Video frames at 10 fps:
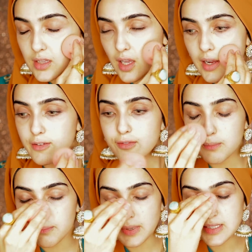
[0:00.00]
like, I
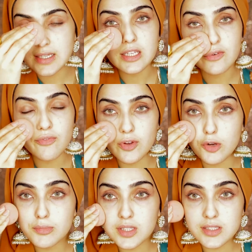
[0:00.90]
basically
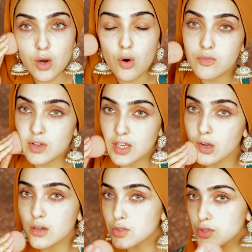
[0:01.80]
filmed this whole
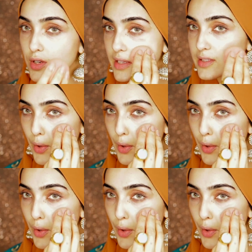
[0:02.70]
video 2 days